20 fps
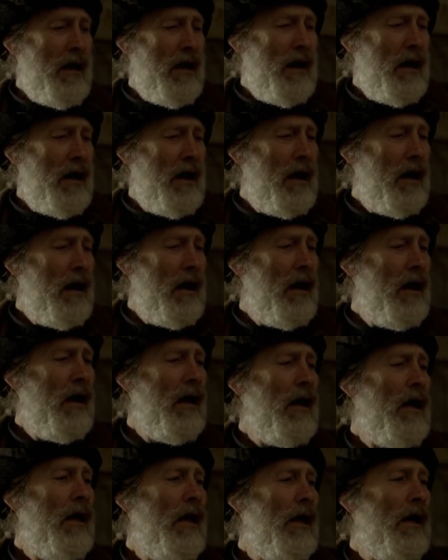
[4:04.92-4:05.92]
then the
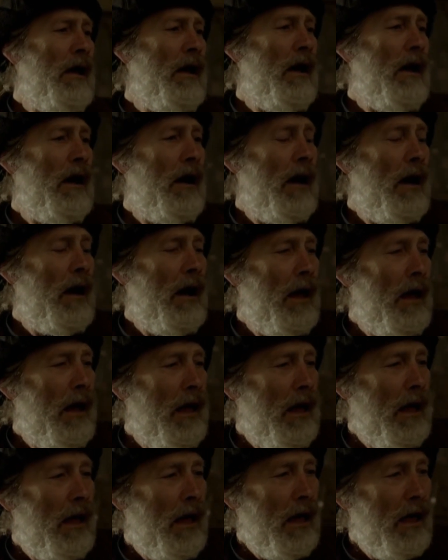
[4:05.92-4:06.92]
girlfriend still
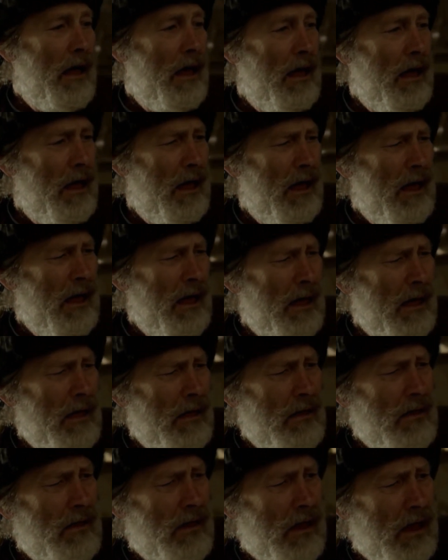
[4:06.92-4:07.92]
decides to
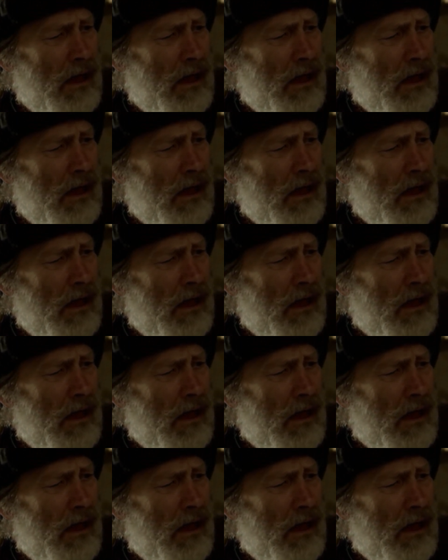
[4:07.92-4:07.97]
keep